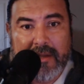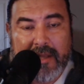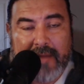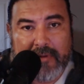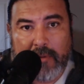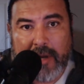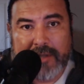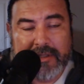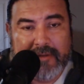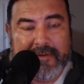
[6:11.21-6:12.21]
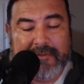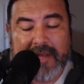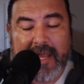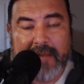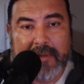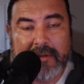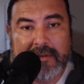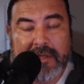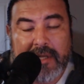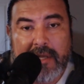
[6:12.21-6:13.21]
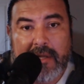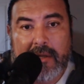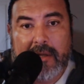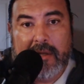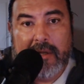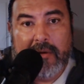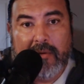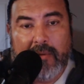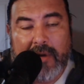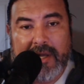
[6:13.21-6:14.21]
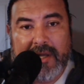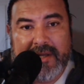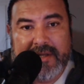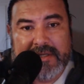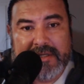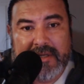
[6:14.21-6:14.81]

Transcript: if you're watching the 58 build, was